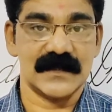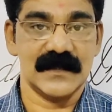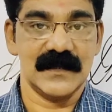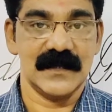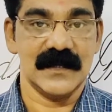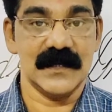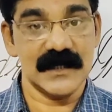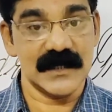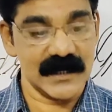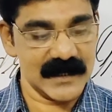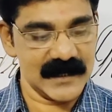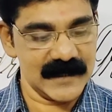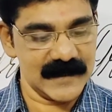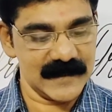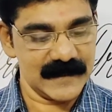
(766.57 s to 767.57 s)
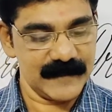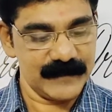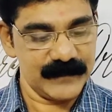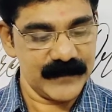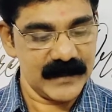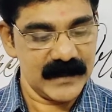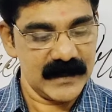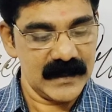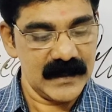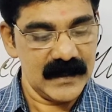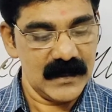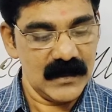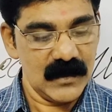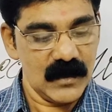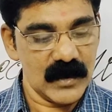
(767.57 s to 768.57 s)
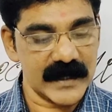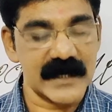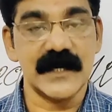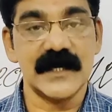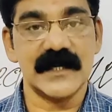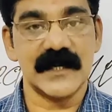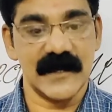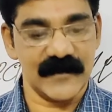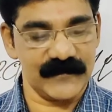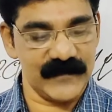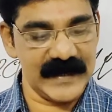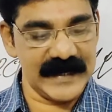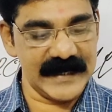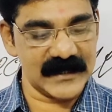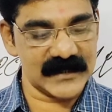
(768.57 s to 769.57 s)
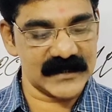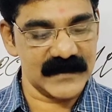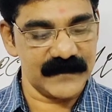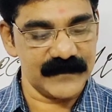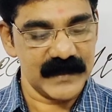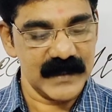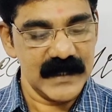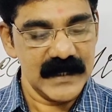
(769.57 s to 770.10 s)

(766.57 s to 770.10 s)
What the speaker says: hurting her or hurt her feelings.